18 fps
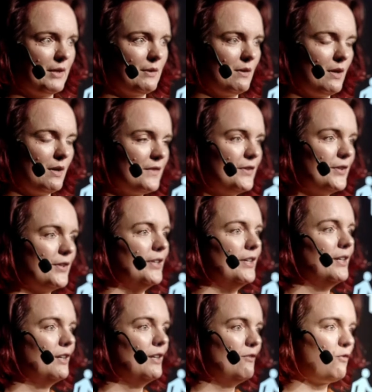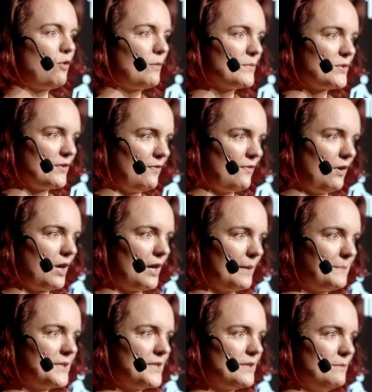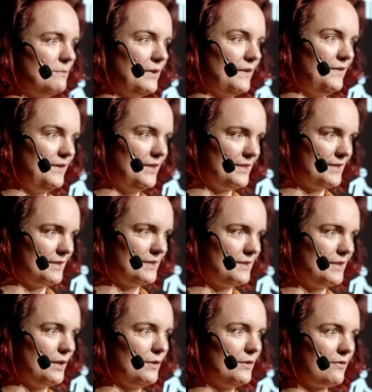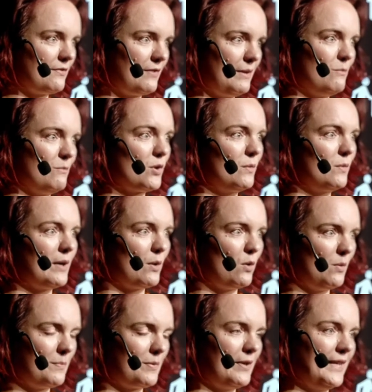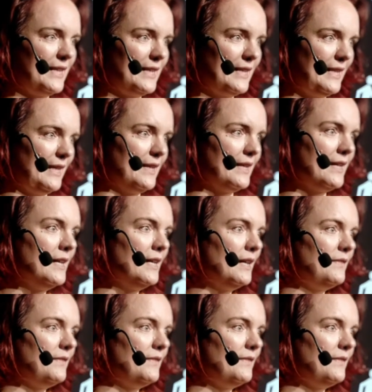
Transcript: There are other forms of LARPs, but this is now the framework we're operating in.